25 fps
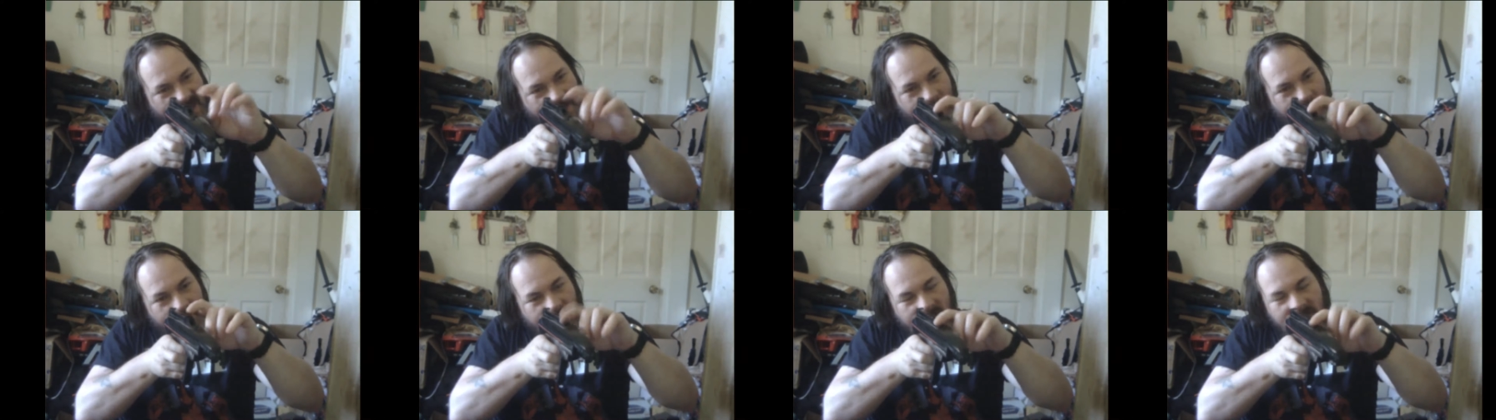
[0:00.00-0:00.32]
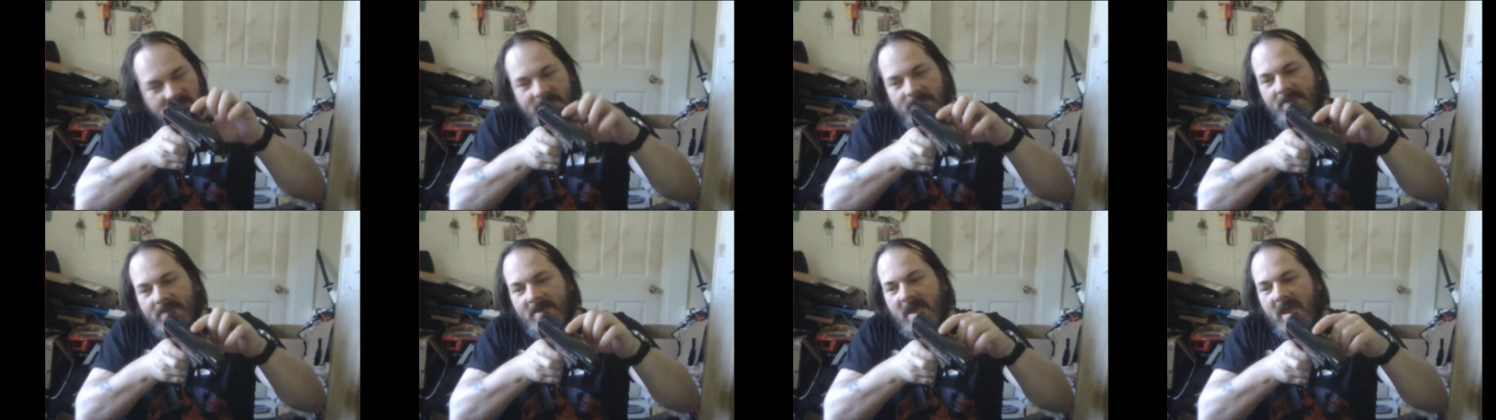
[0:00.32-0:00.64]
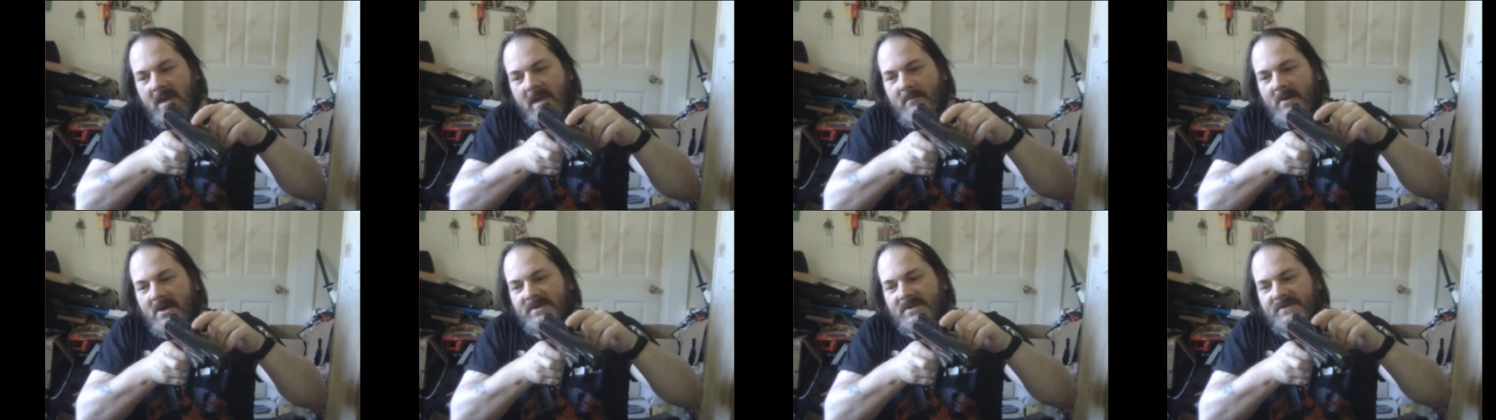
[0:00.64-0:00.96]
really thinking
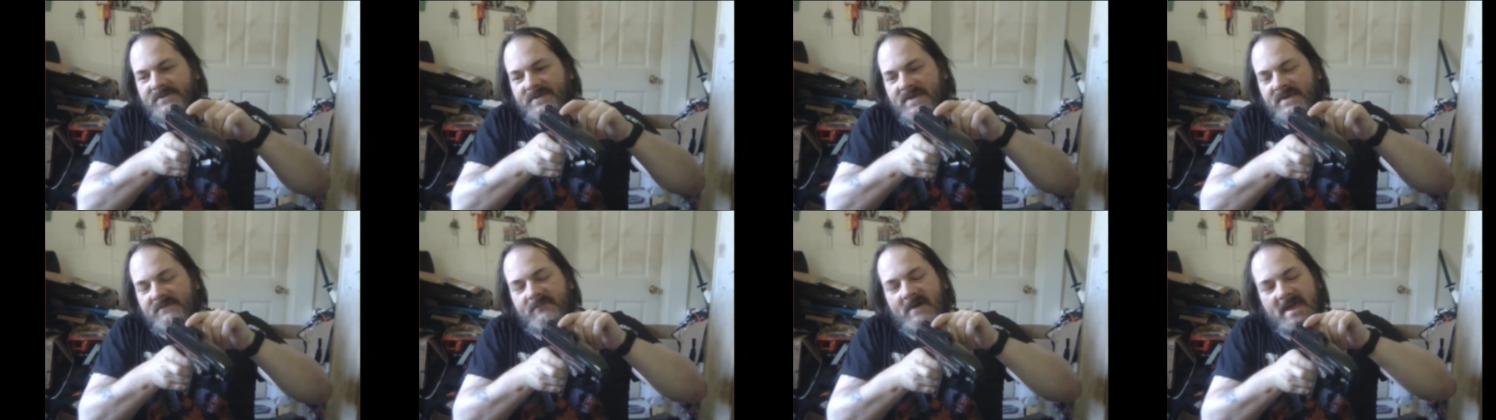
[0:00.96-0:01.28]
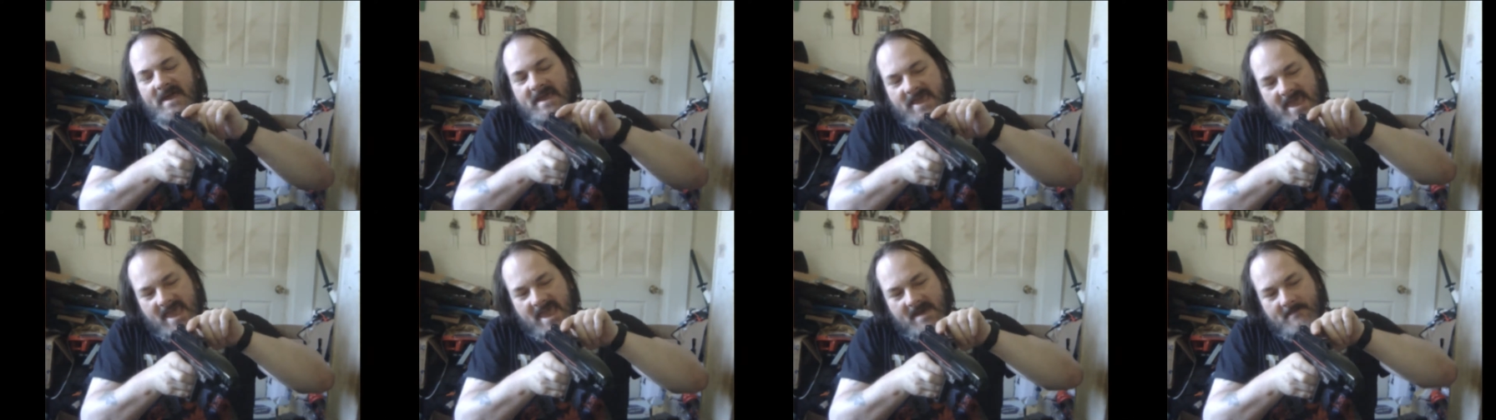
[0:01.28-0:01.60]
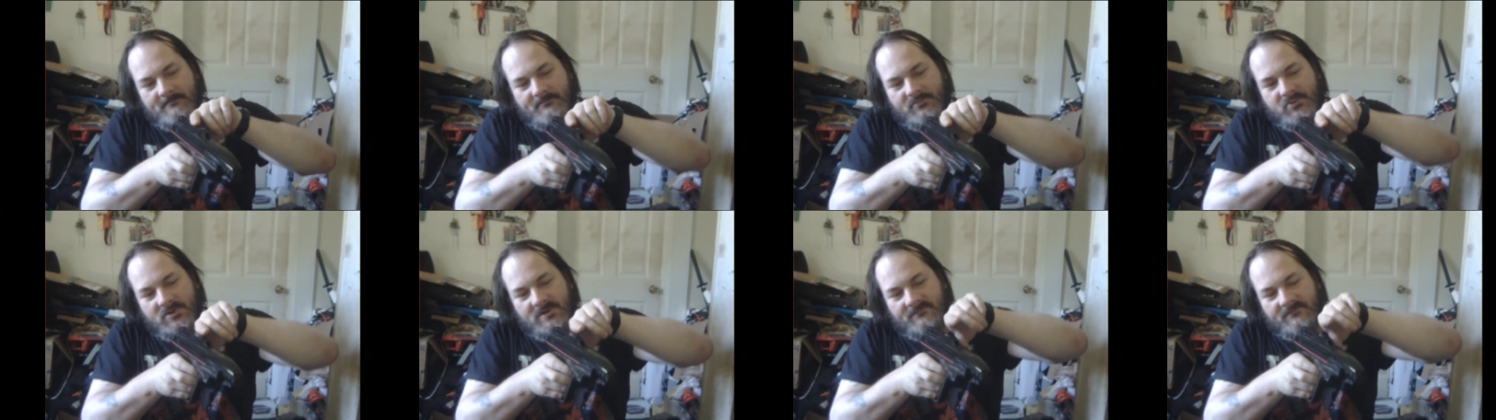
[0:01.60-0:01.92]
about if I can
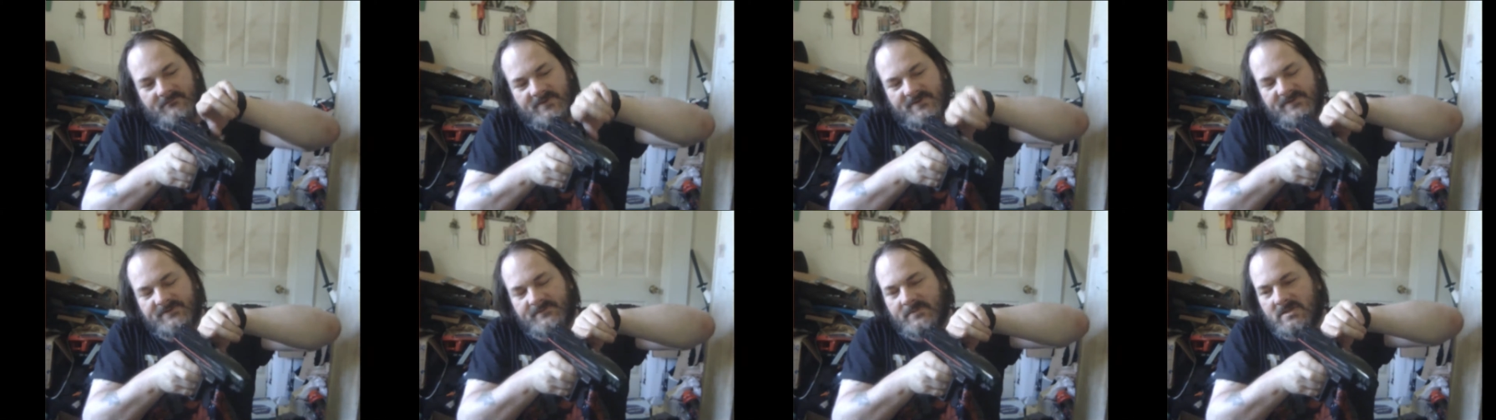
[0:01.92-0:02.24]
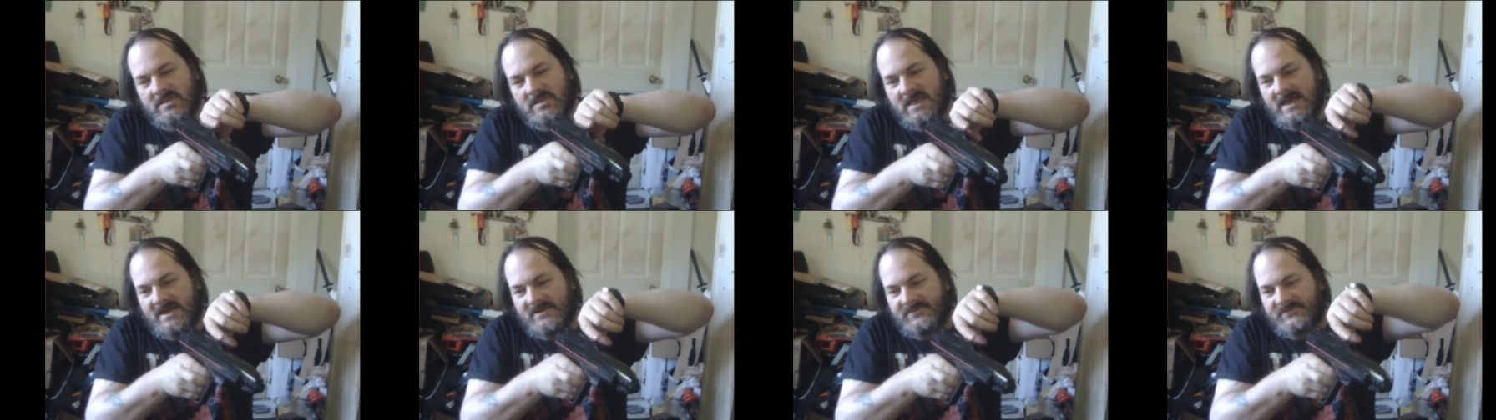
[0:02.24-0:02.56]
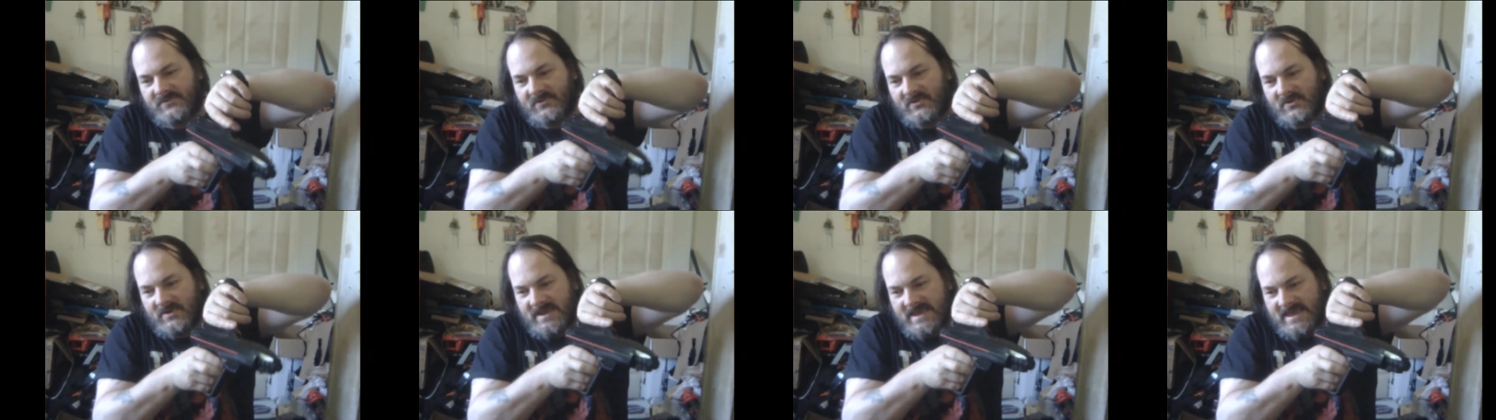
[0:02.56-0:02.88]
put a visible
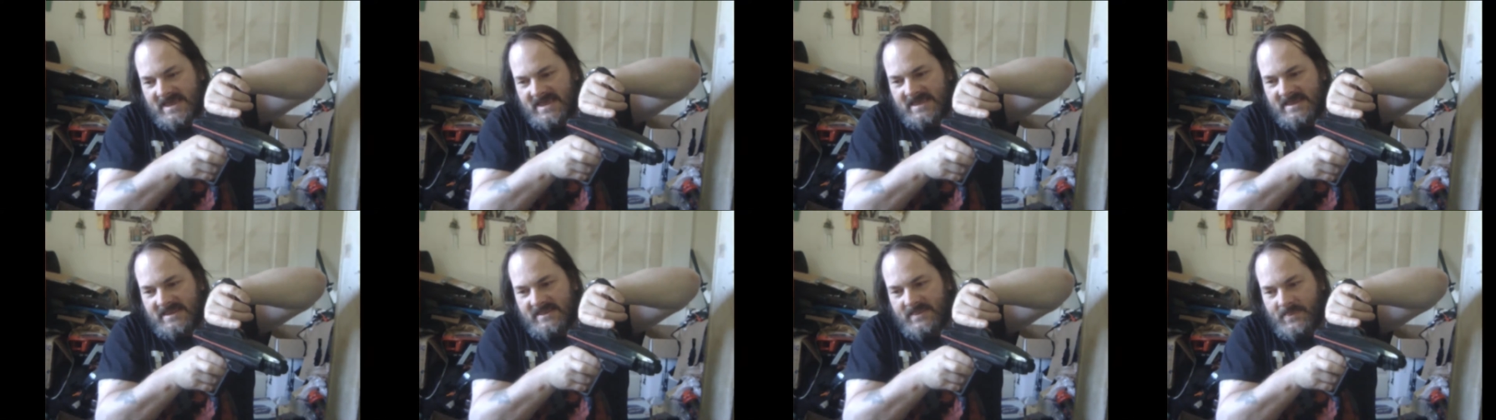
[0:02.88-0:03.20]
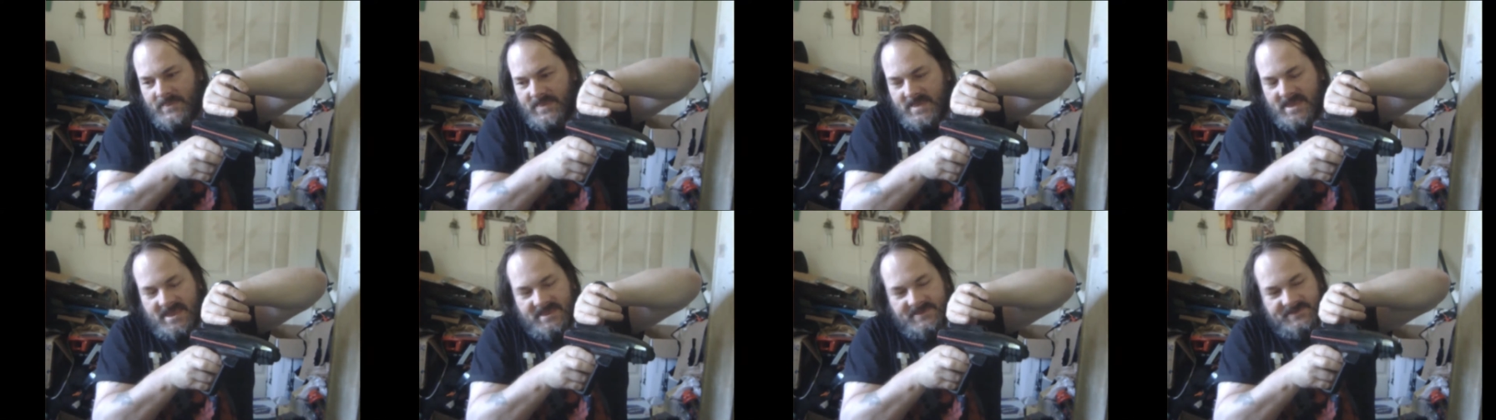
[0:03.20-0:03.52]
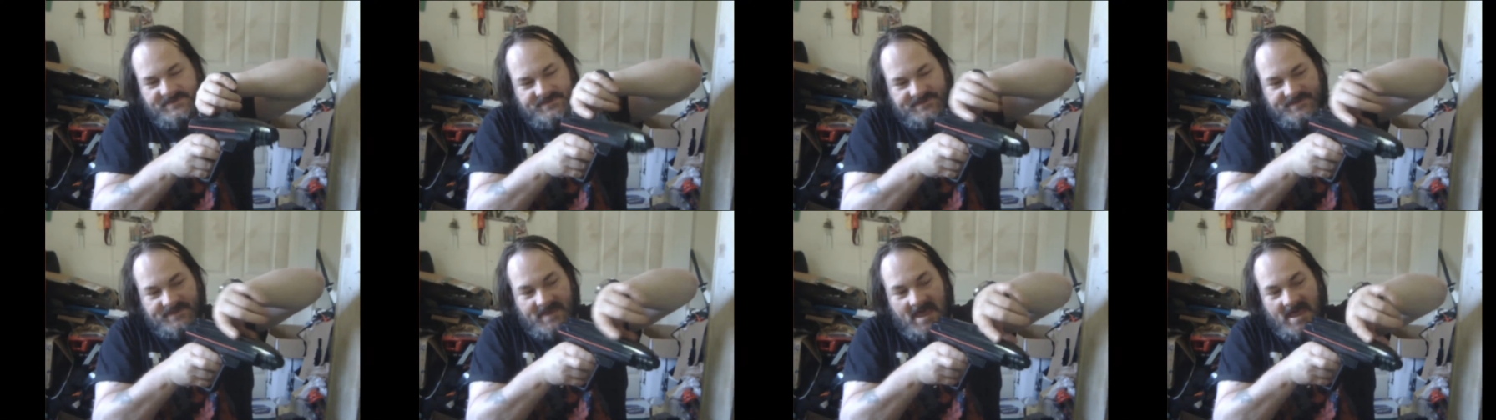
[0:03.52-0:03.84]
laser in the
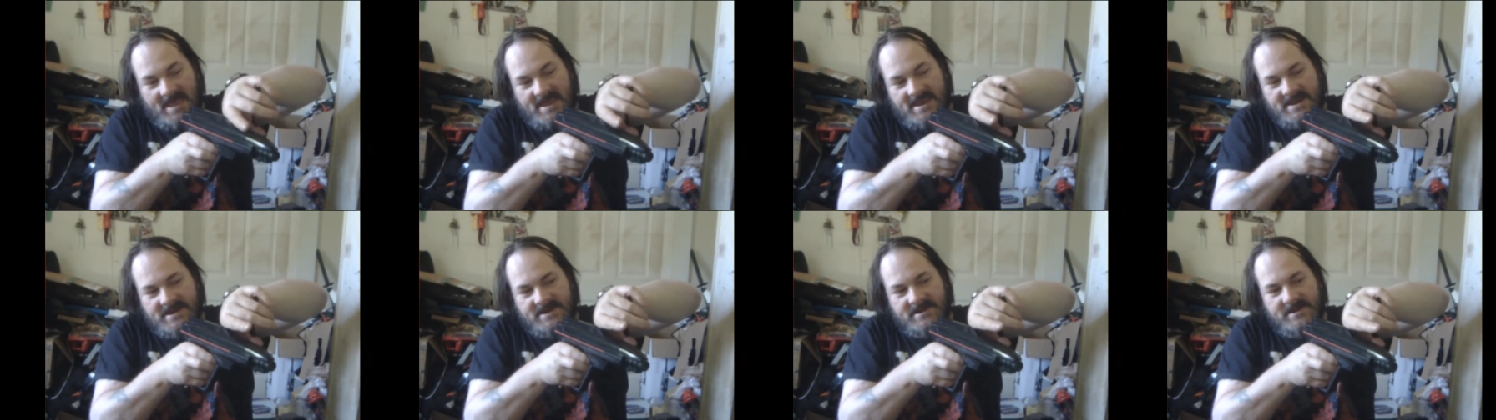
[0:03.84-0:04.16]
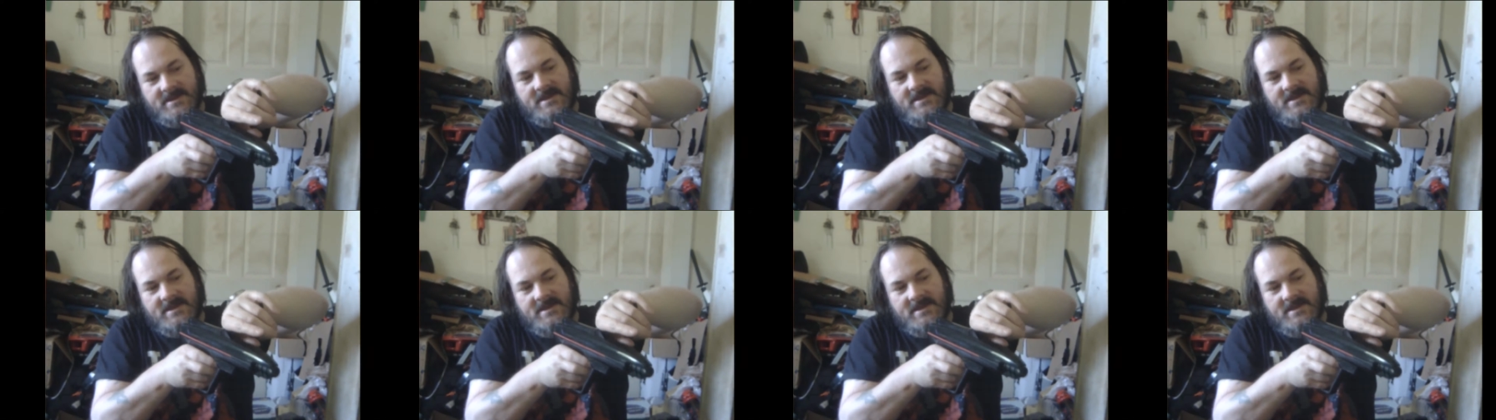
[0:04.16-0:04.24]
sight,